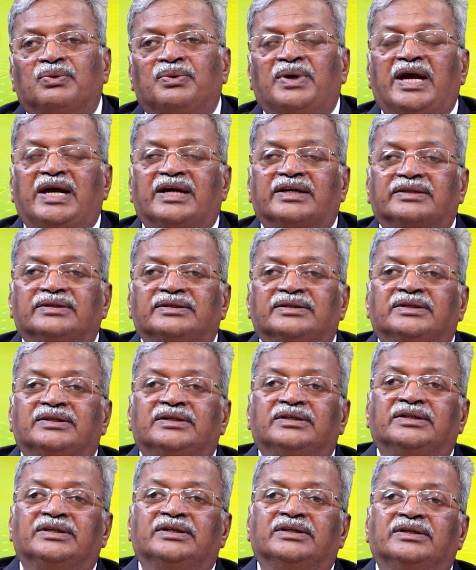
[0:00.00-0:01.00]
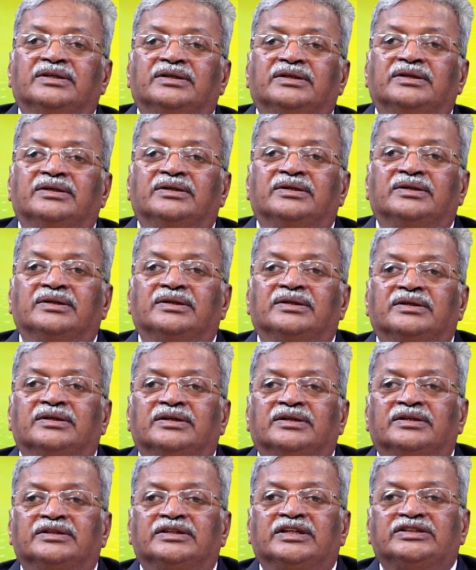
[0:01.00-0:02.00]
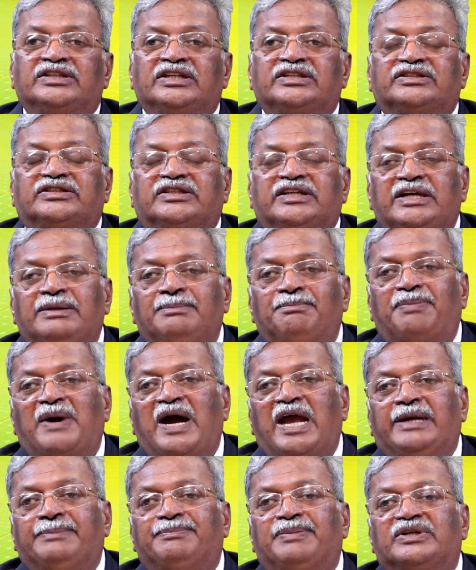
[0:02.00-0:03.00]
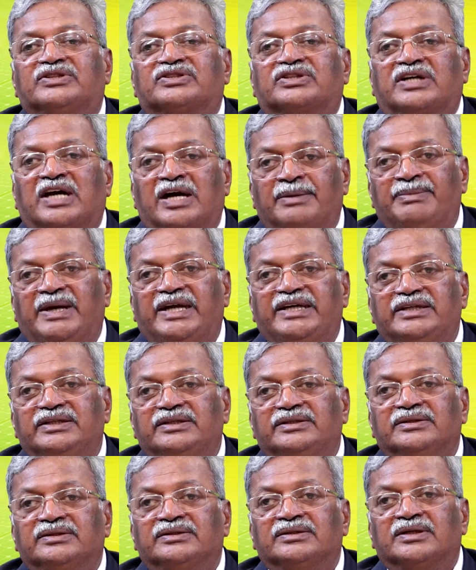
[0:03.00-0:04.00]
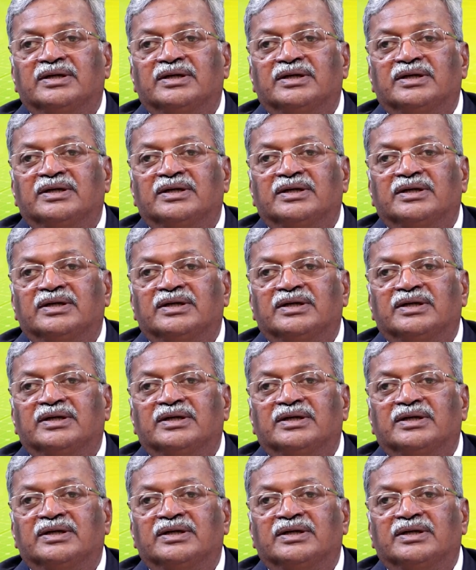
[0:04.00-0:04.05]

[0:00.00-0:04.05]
where the steam pipe is coming